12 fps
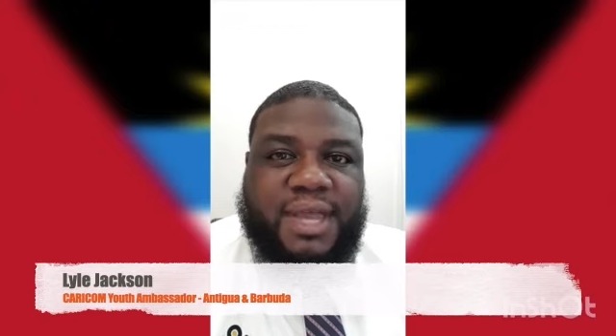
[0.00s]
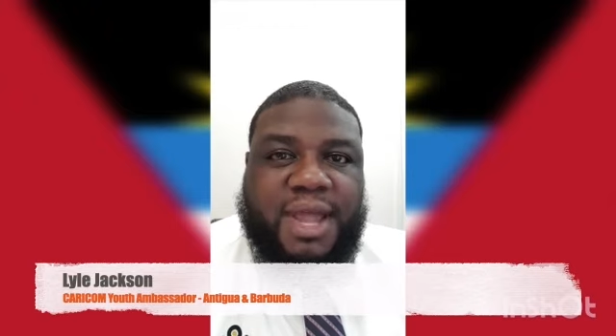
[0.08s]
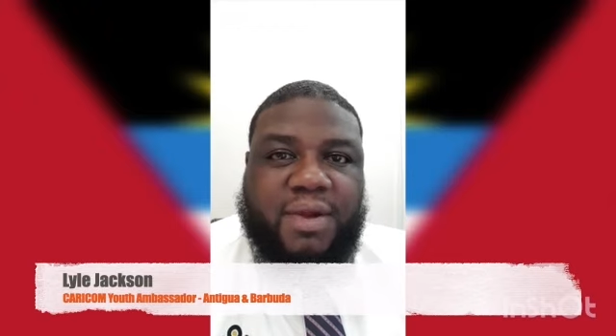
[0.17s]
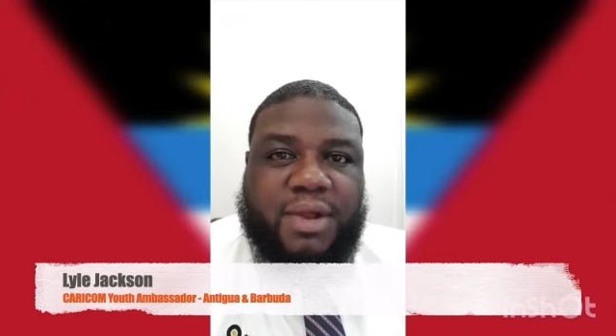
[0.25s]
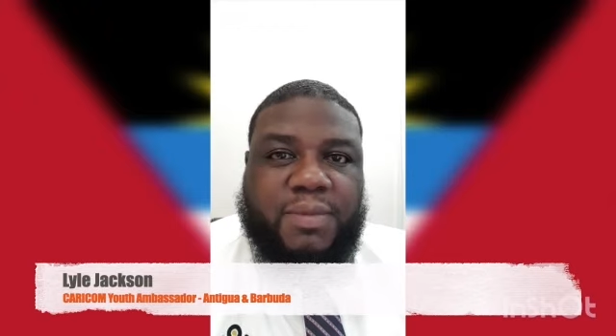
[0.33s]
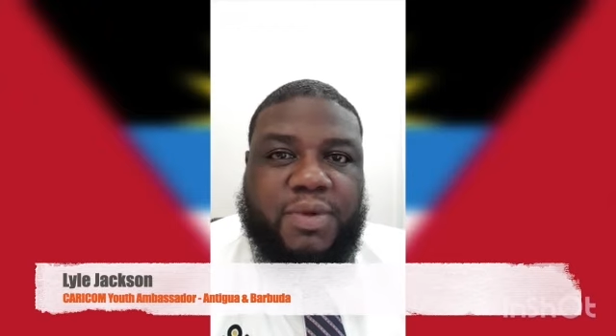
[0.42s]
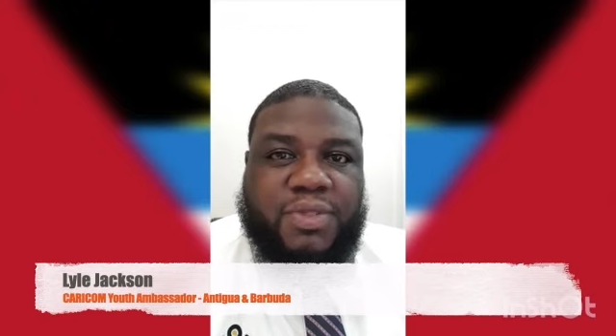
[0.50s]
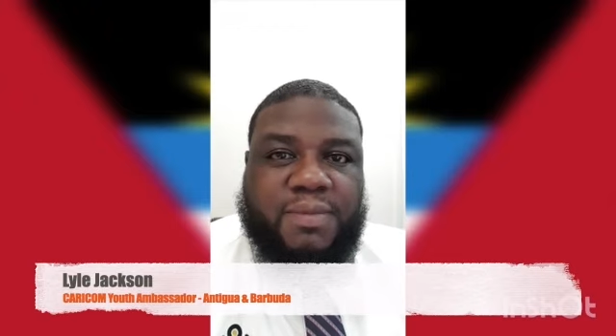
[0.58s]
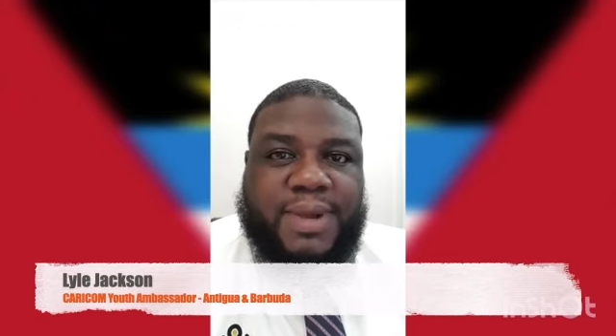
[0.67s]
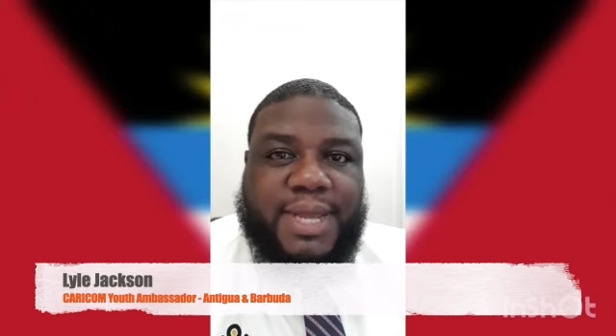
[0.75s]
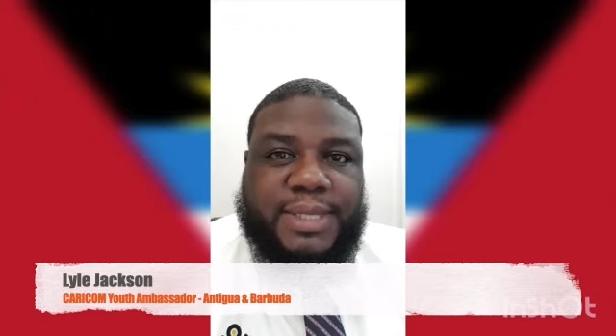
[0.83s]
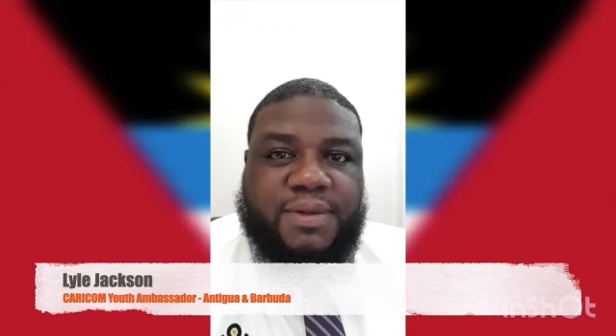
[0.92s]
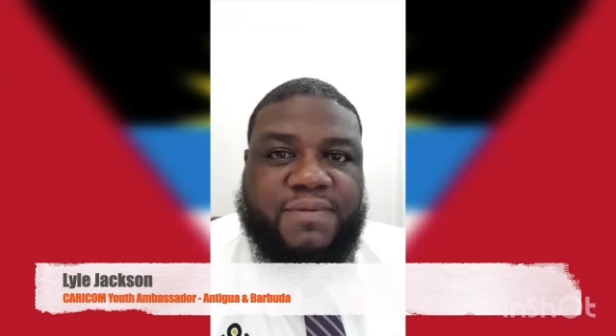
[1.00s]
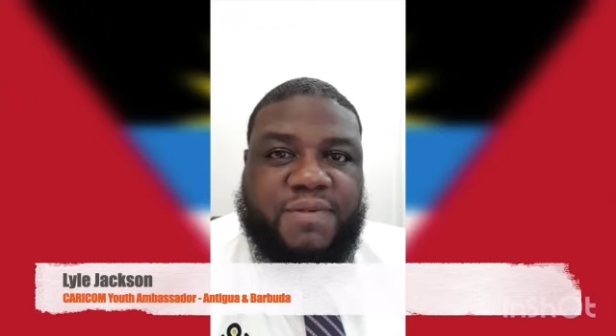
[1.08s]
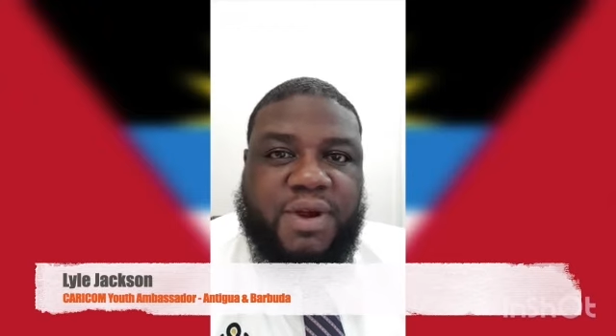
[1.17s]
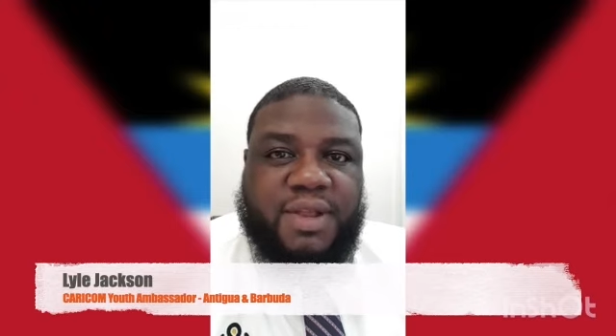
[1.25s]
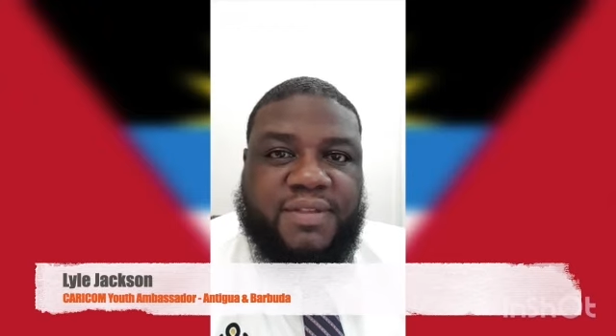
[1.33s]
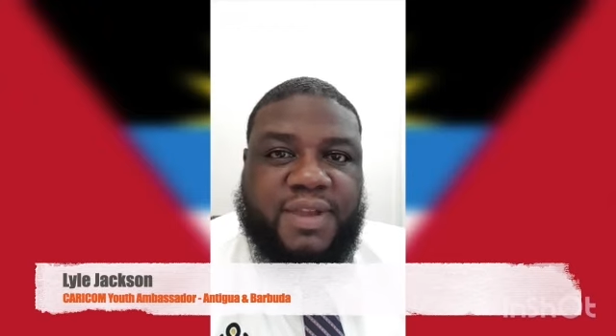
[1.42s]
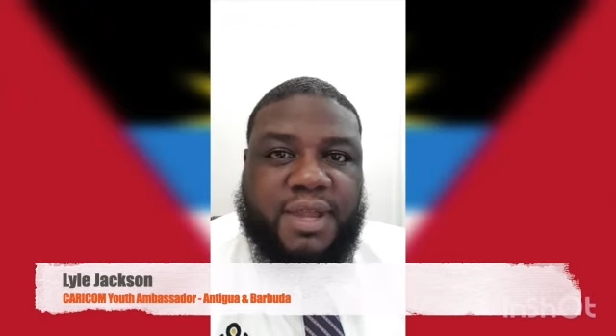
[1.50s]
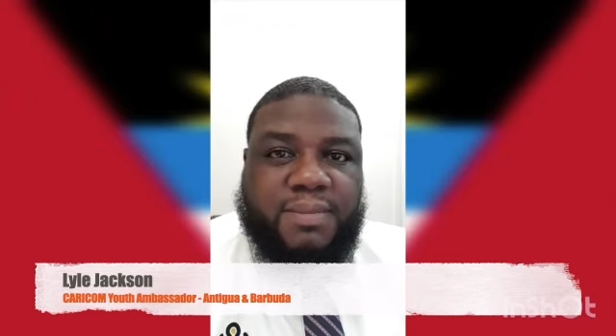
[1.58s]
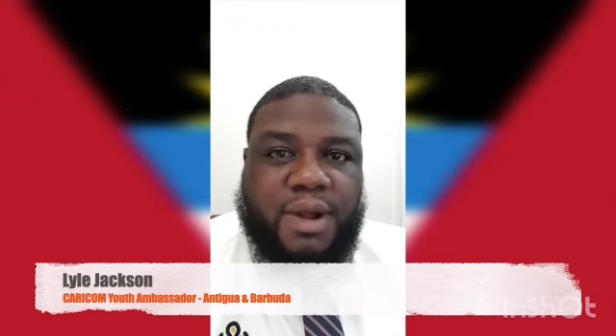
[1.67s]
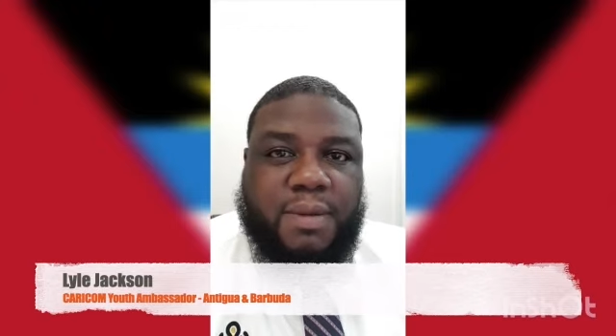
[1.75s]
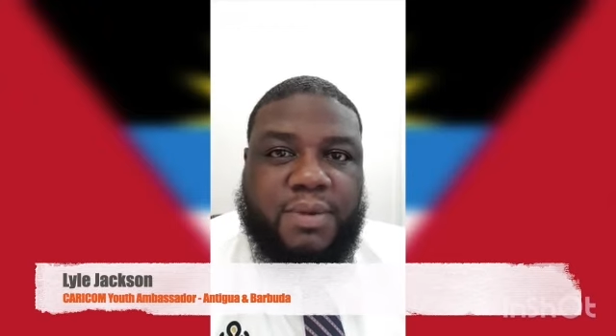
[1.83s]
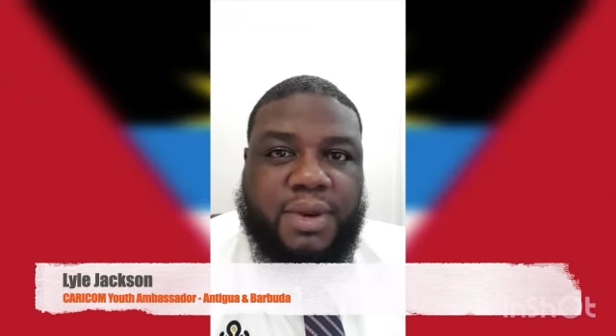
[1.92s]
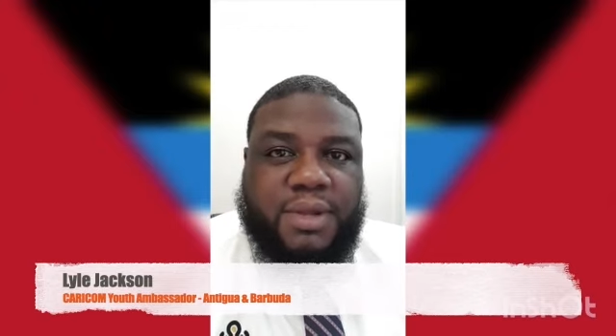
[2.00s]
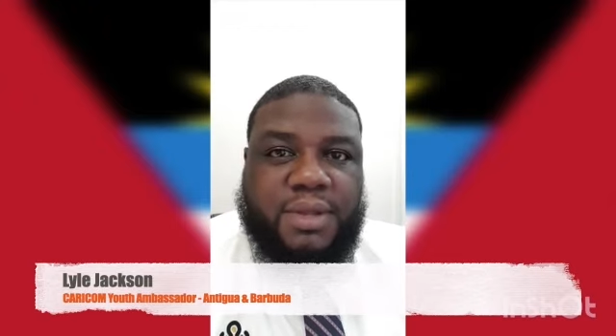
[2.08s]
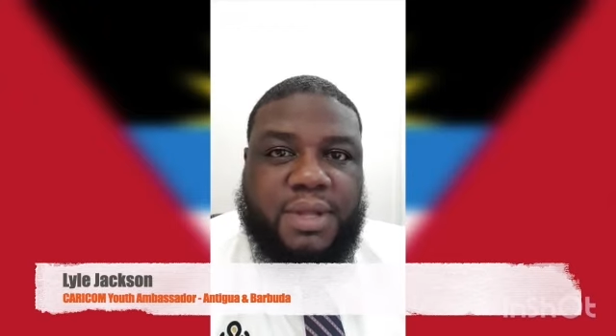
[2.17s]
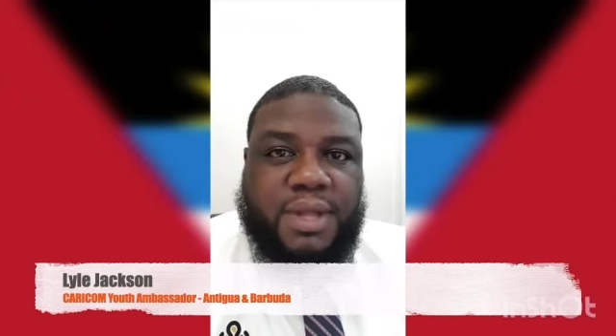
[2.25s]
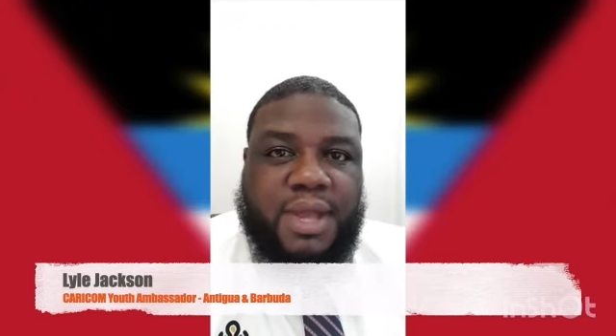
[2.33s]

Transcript: the CARICOM Youth Ambassador for Antigua and Barbuda.